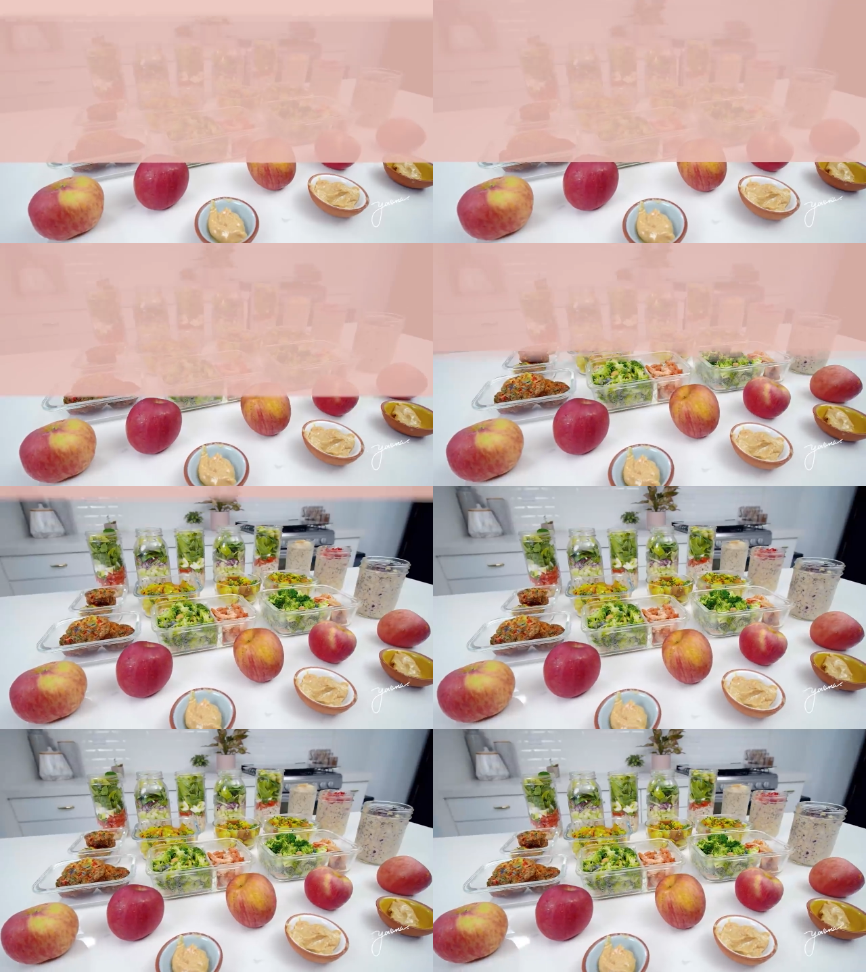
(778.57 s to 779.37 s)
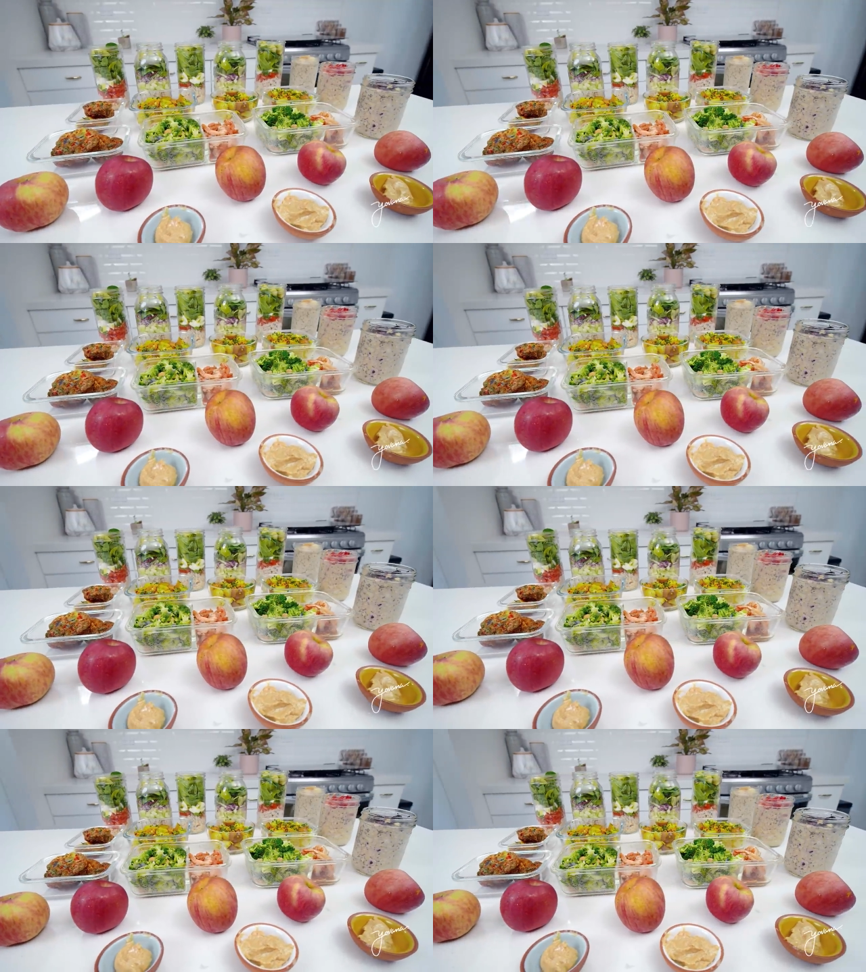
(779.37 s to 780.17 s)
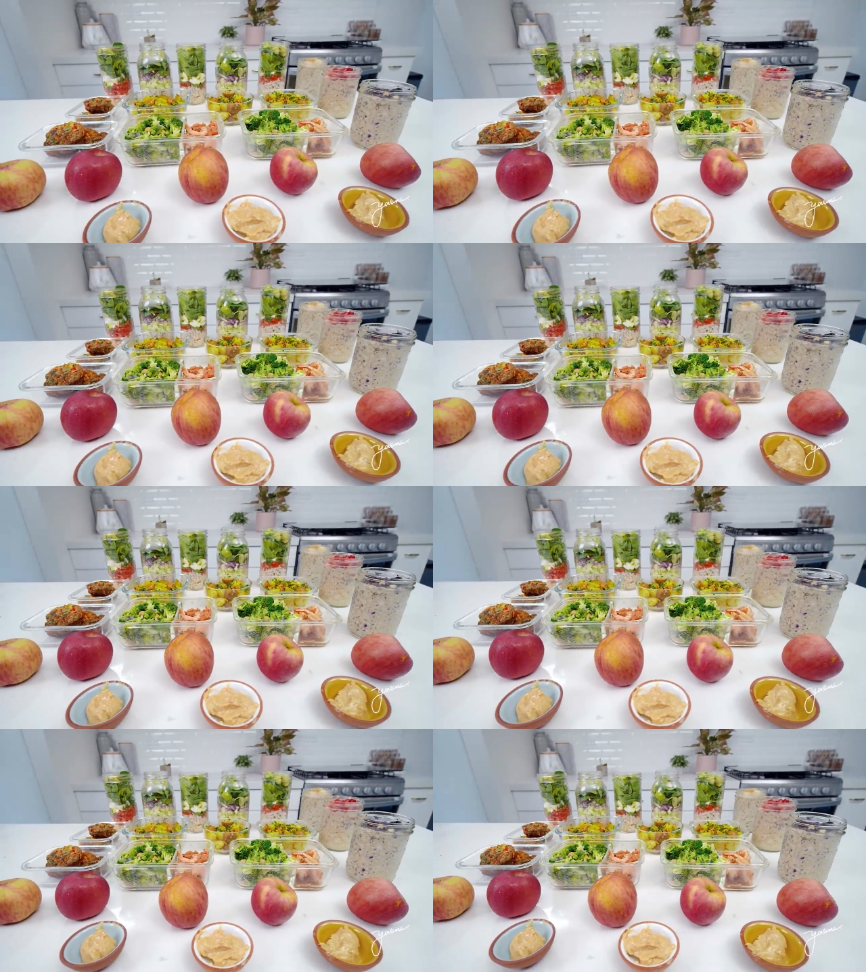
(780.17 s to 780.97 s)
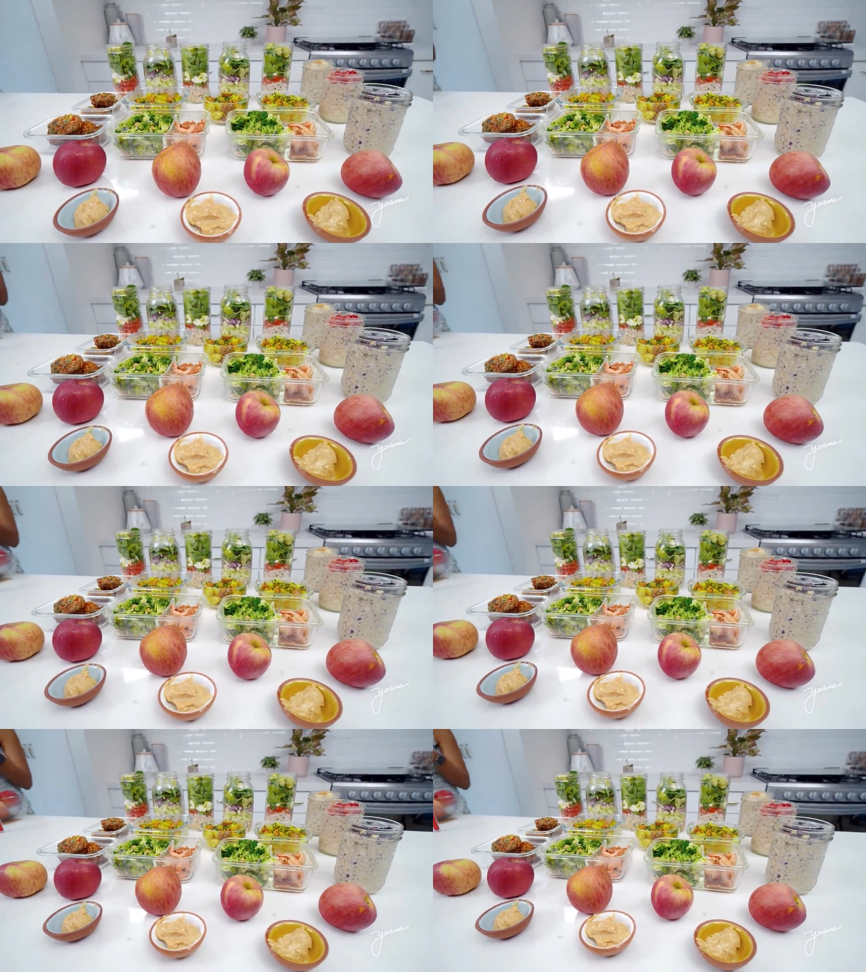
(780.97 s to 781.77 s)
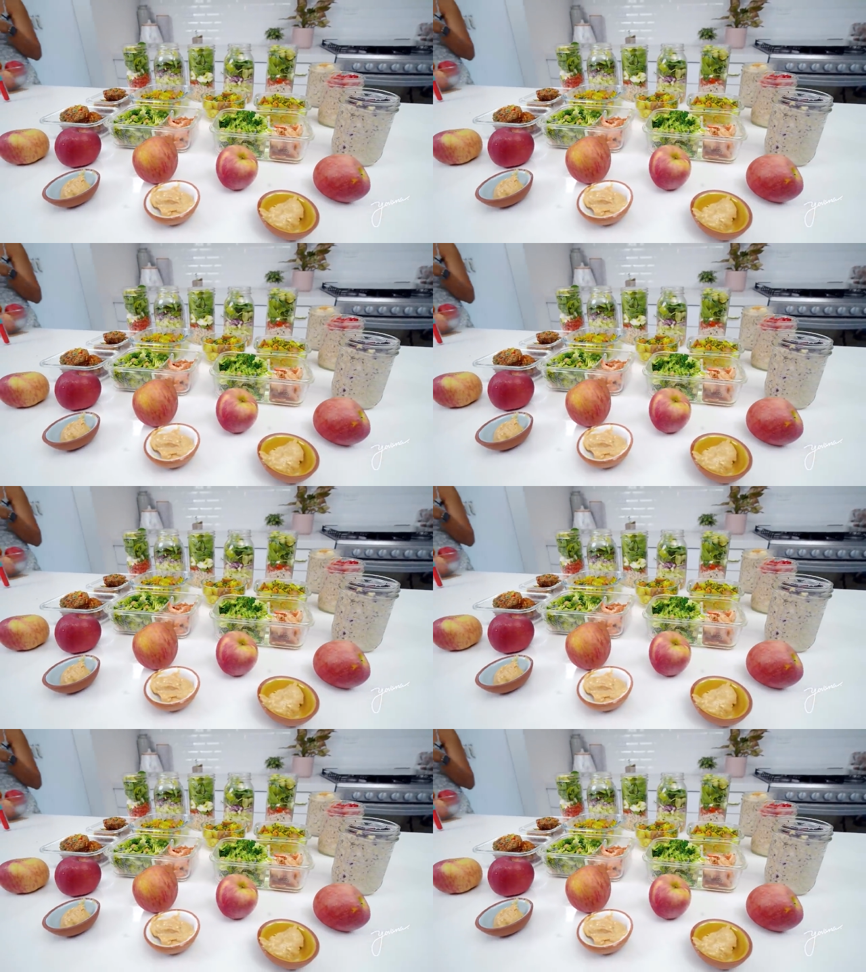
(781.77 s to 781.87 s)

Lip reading: (no speaker visible)